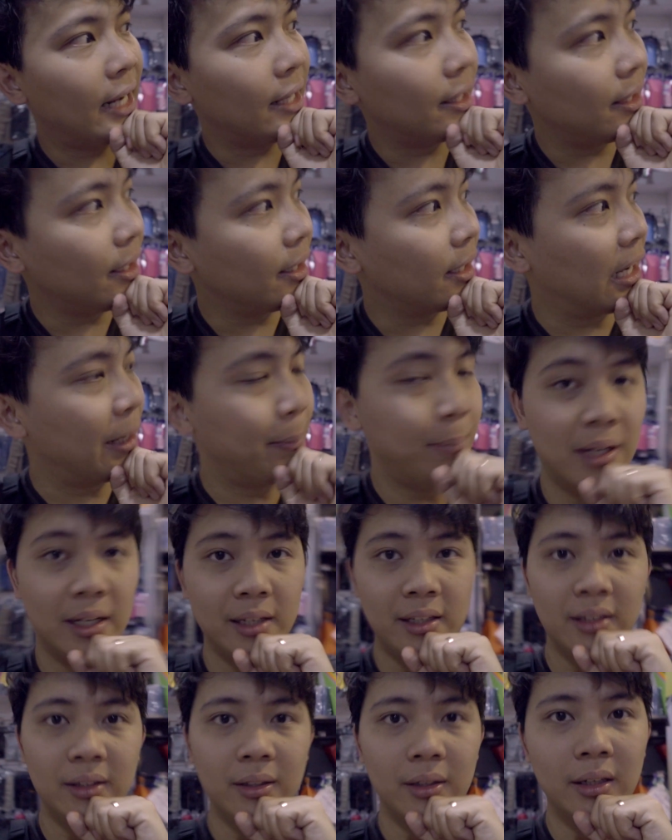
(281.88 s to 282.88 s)
I think I'm
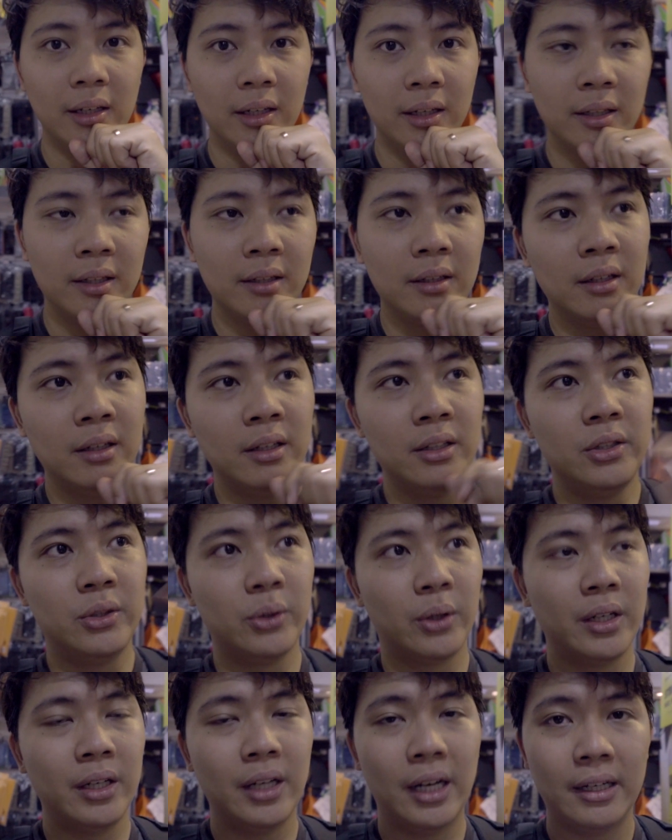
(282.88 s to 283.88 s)
done here today.
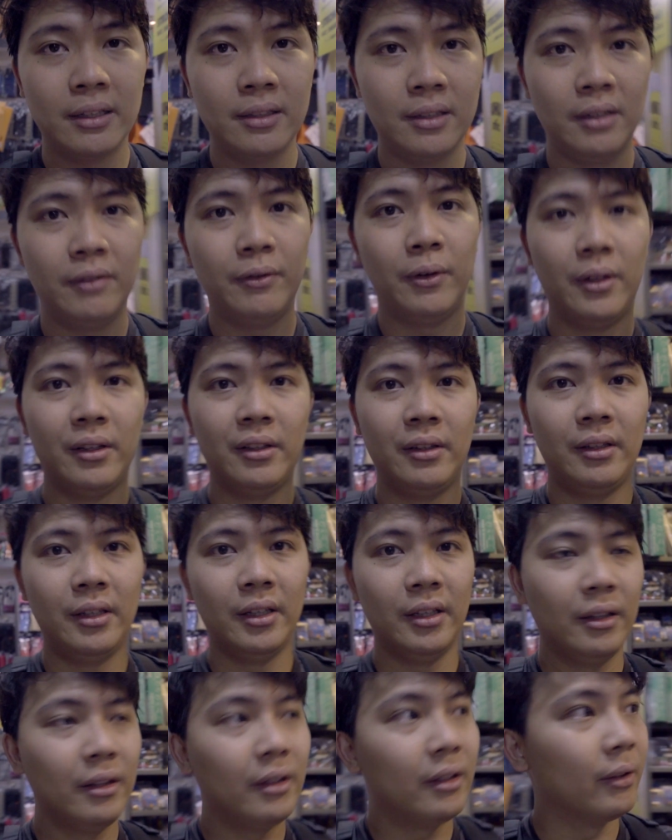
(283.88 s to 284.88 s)
Joy actually
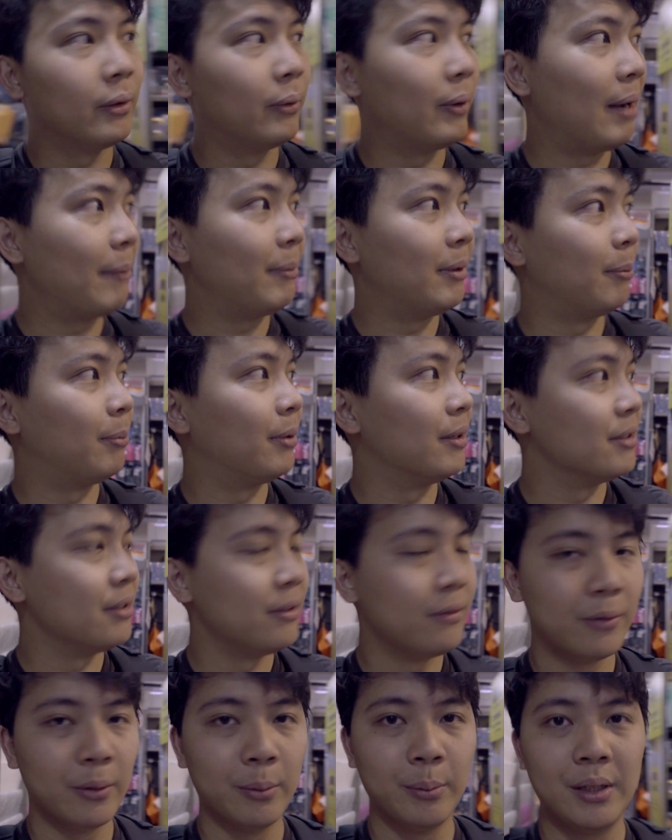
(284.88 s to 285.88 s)
volunteered to wrap the
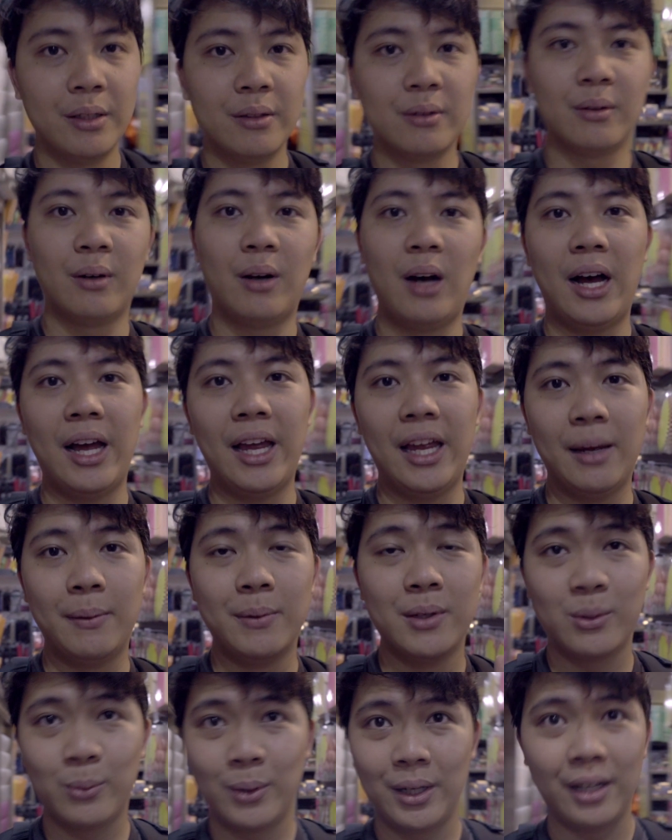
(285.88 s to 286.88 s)
present for me, so I am
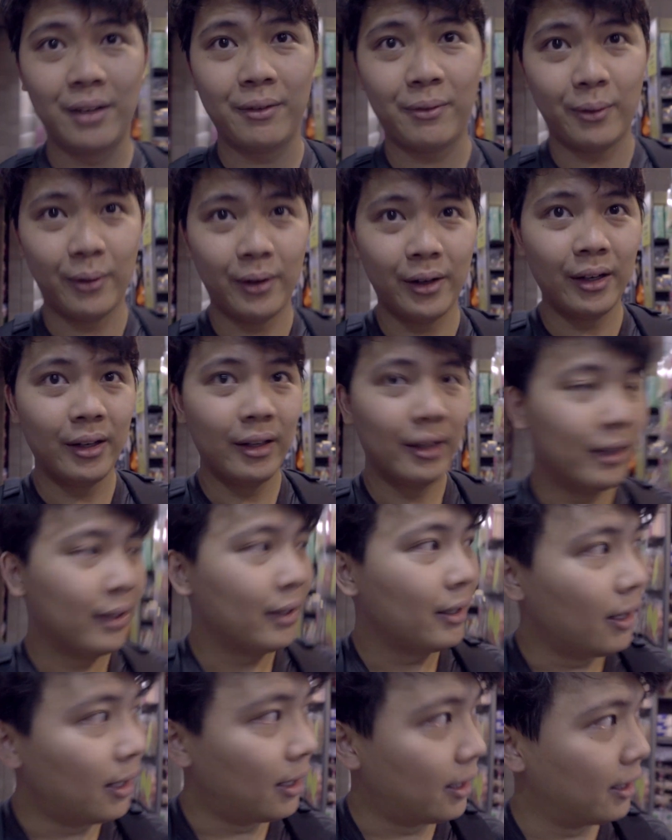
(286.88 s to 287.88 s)
just waiting for it
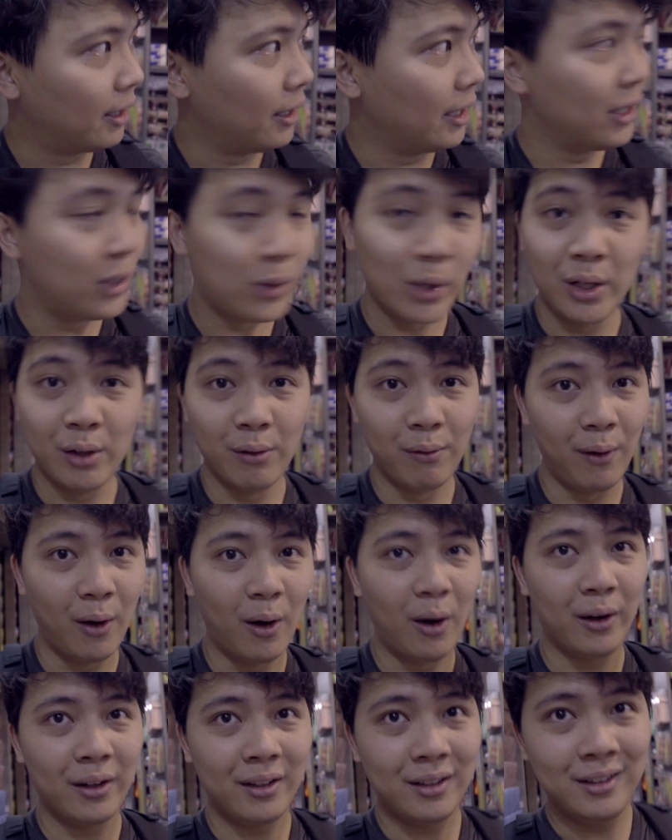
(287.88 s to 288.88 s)
uh, and trying to
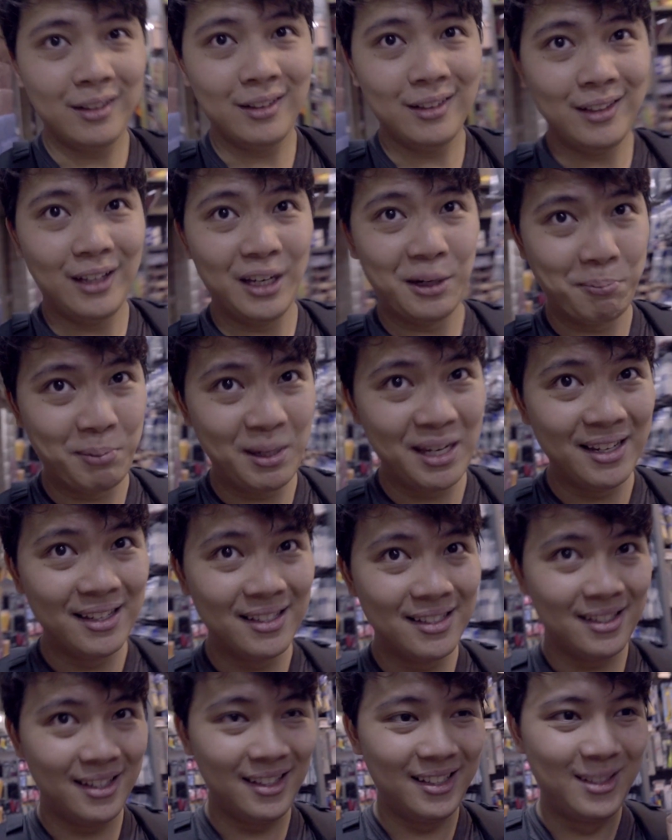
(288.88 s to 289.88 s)
vlog in
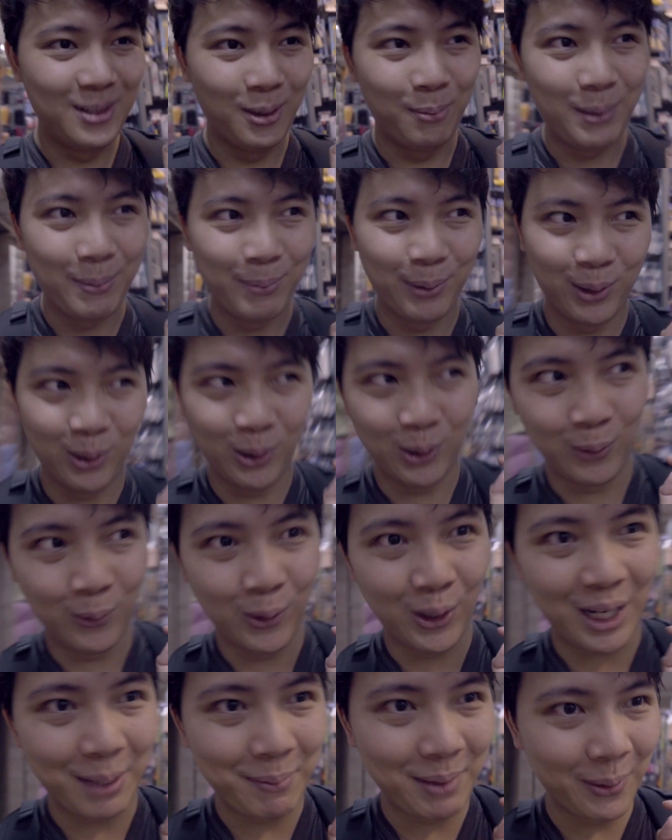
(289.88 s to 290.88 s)
peace so people don't
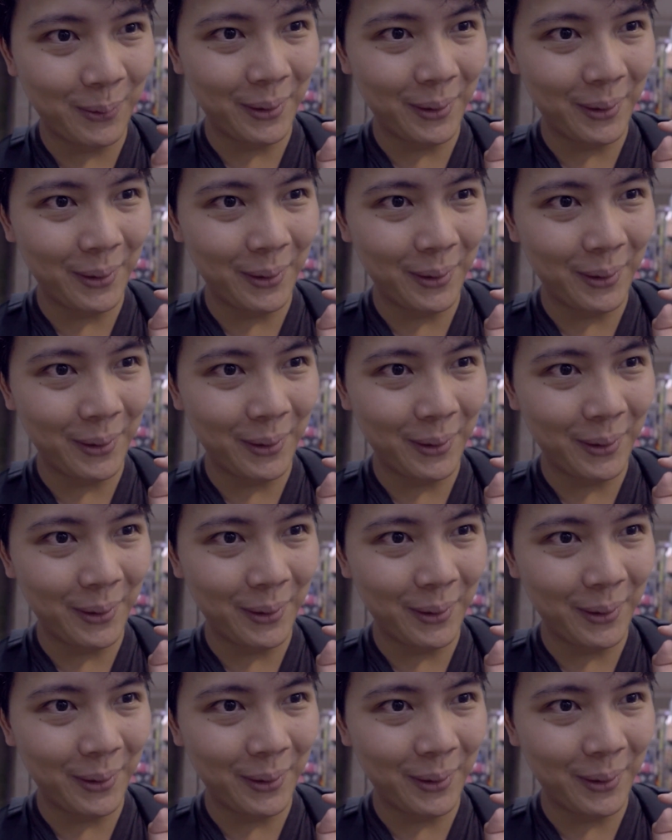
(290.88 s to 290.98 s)
look at me